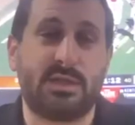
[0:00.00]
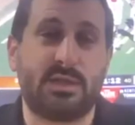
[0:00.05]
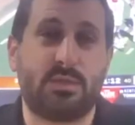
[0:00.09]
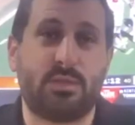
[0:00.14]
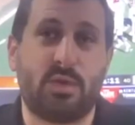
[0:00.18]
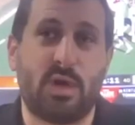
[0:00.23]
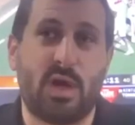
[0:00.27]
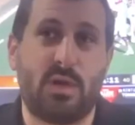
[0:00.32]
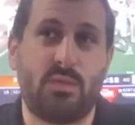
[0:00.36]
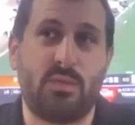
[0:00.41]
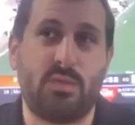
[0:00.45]
a
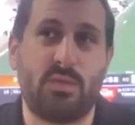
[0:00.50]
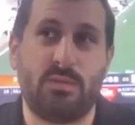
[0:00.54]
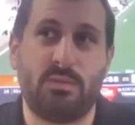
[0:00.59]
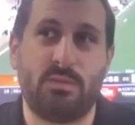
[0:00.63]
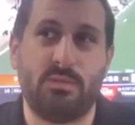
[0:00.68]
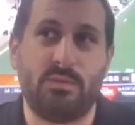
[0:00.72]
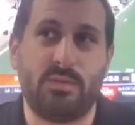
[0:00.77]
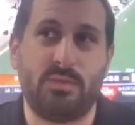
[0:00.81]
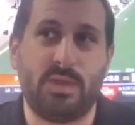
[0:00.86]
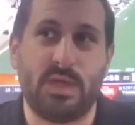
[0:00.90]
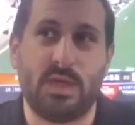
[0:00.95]

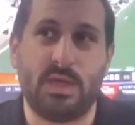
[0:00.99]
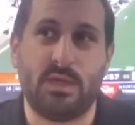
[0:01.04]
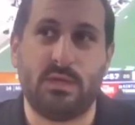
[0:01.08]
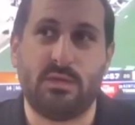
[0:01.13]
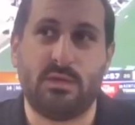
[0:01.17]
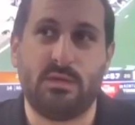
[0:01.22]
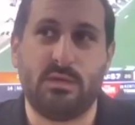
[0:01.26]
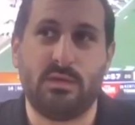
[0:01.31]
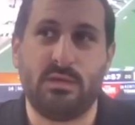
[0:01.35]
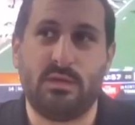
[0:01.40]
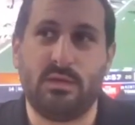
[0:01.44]
problem
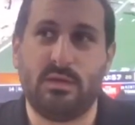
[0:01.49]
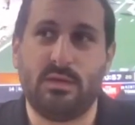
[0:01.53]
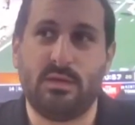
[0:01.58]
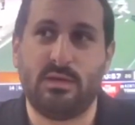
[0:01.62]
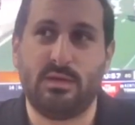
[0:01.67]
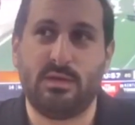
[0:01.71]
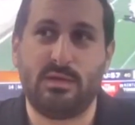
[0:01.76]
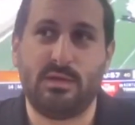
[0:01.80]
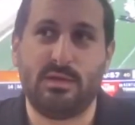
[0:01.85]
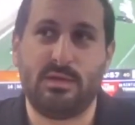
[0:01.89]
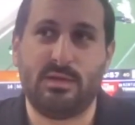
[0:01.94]
that
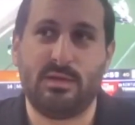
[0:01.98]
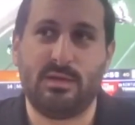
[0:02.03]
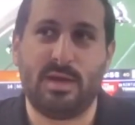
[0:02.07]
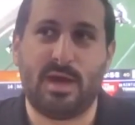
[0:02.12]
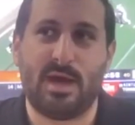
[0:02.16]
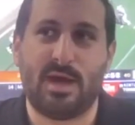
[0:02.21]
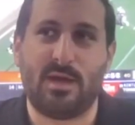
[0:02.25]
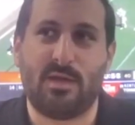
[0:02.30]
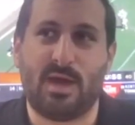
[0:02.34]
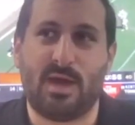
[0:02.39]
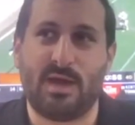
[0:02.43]

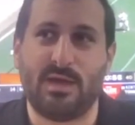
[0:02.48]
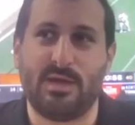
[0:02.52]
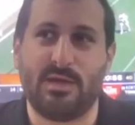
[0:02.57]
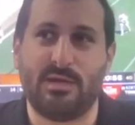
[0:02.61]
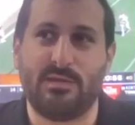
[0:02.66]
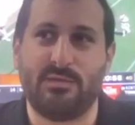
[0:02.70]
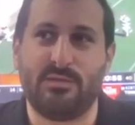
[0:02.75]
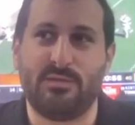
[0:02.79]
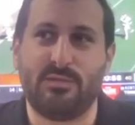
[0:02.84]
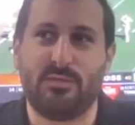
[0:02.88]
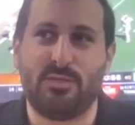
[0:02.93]
not a lot
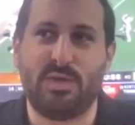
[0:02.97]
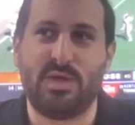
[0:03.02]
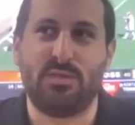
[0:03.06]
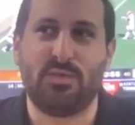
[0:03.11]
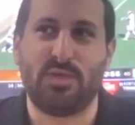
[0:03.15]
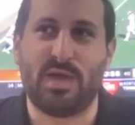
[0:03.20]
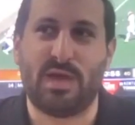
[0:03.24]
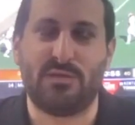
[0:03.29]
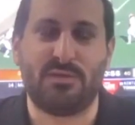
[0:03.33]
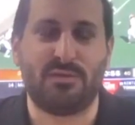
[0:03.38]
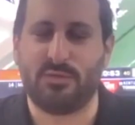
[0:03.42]
of
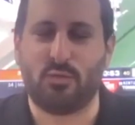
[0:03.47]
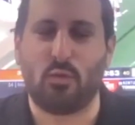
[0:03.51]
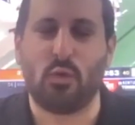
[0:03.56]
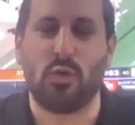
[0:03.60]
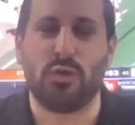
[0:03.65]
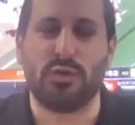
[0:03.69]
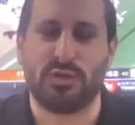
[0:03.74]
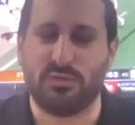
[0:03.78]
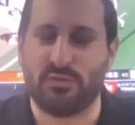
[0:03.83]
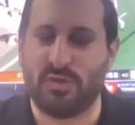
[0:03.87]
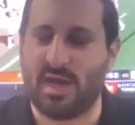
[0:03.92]
people have the
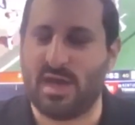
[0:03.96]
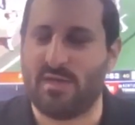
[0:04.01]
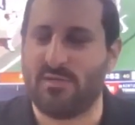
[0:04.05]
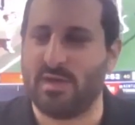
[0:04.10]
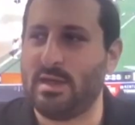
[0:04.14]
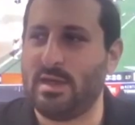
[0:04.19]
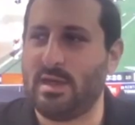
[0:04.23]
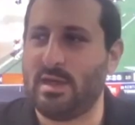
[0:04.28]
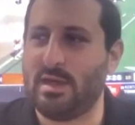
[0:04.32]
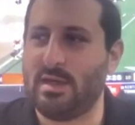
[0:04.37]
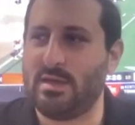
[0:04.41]
fortune of
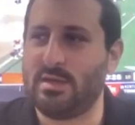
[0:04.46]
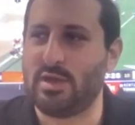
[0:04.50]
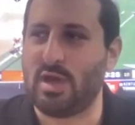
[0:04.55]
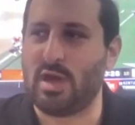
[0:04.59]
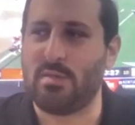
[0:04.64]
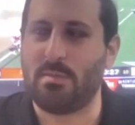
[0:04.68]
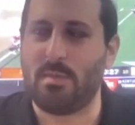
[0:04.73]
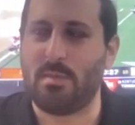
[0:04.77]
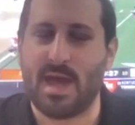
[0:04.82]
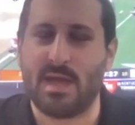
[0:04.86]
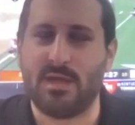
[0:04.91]
having.
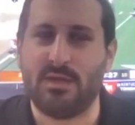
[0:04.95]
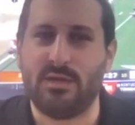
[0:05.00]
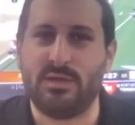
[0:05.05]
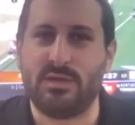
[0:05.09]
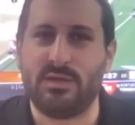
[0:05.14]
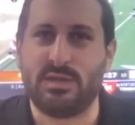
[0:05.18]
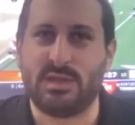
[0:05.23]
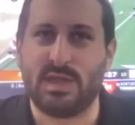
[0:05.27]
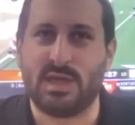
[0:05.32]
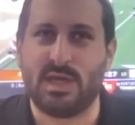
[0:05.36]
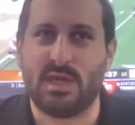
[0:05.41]
John Madden
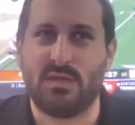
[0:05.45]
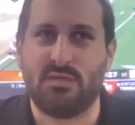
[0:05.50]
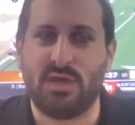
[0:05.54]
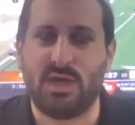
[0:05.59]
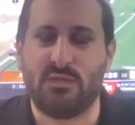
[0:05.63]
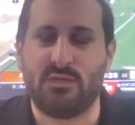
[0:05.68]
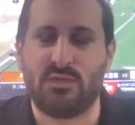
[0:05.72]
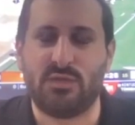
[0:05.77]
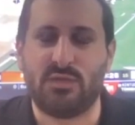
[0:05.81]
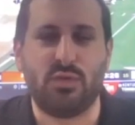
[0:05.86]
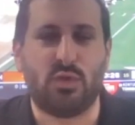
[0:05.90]
used to say, if
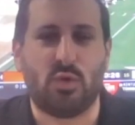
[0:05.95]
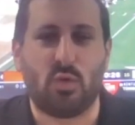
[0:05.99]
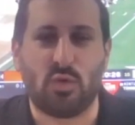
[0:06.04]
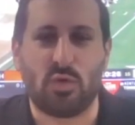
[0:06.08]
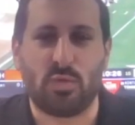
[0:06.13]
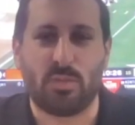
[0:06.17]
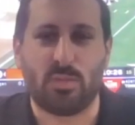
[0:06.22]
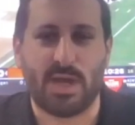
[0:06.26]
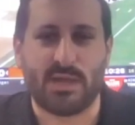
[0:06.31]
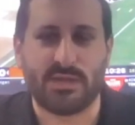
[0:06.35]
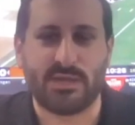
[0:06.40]
you have two
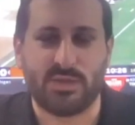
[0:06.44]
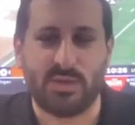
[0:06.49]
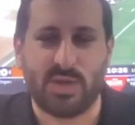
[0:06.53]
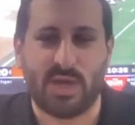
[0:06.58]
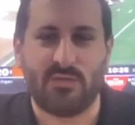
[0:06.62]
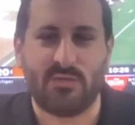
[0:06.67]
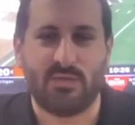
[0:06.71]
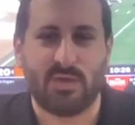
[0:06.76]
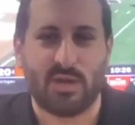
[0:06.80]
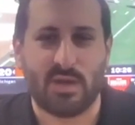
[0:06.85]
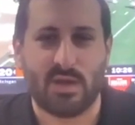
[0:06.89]
quarterbacks, you
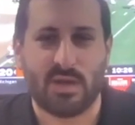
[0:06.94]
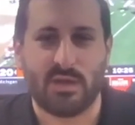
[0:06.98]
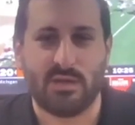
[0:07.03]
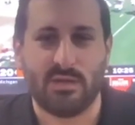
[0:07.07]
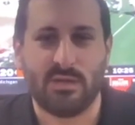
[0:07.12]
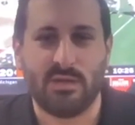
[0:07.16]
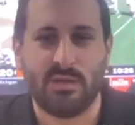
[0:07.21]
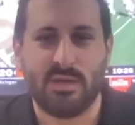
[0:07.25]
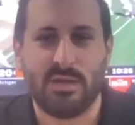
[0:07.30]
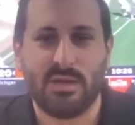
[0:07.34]
have none.